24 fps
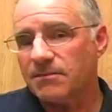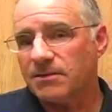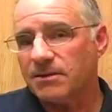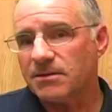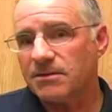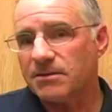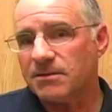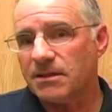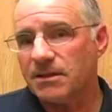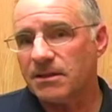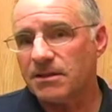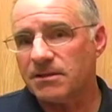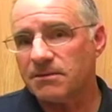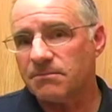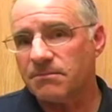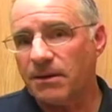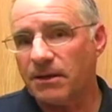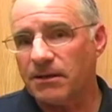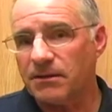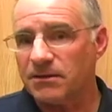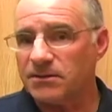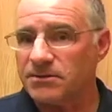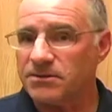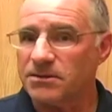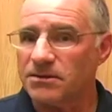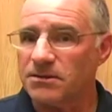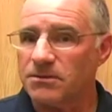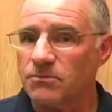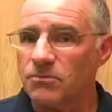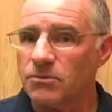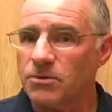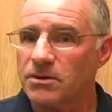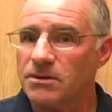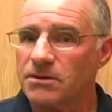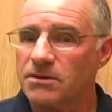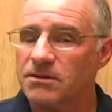the state's policy
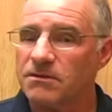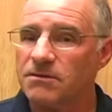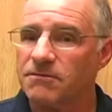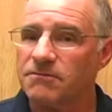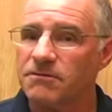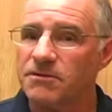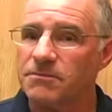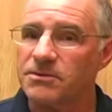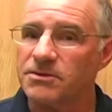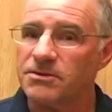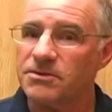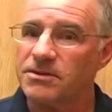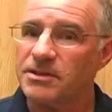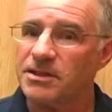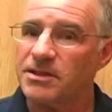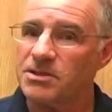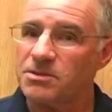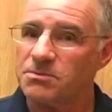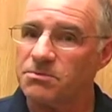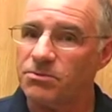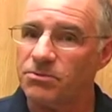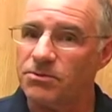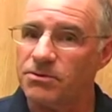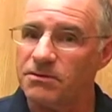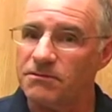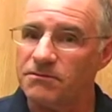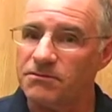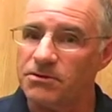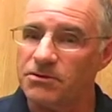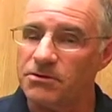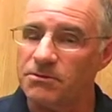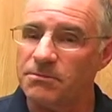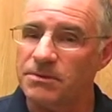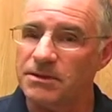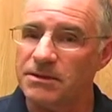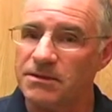worked from the state's point of
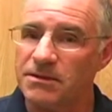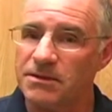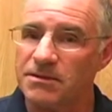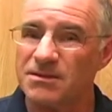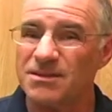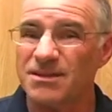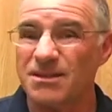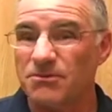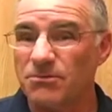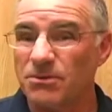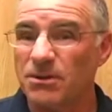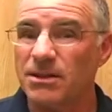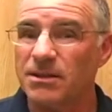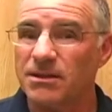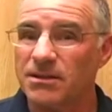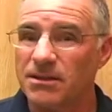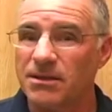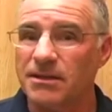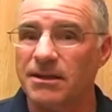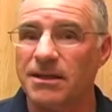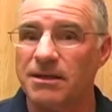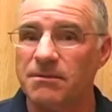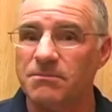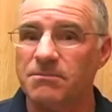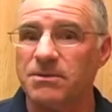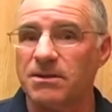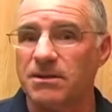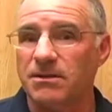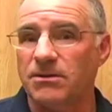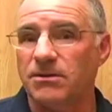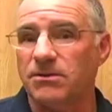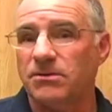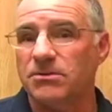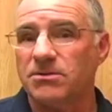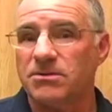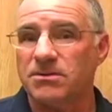view because they really did empty
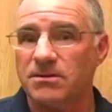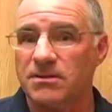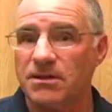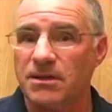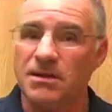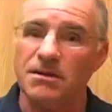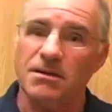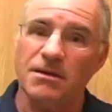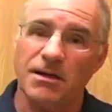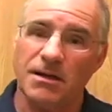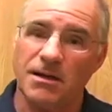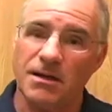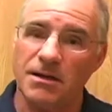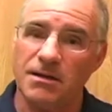those state